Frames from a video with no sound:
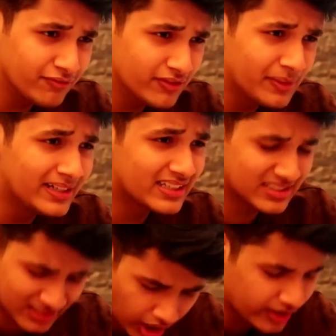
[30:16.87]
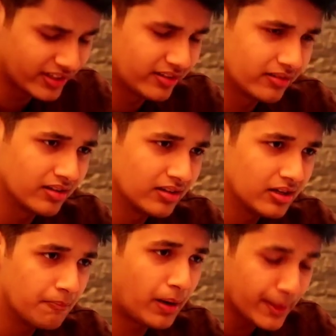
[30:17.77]
and we've been discarded
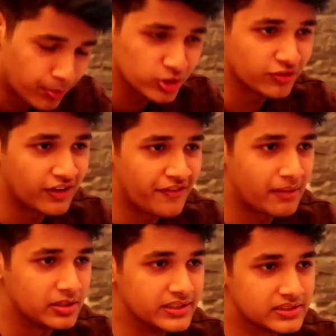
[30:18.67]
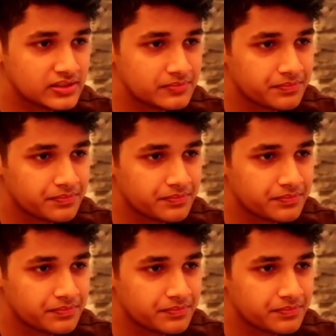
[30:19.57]
by both of our families.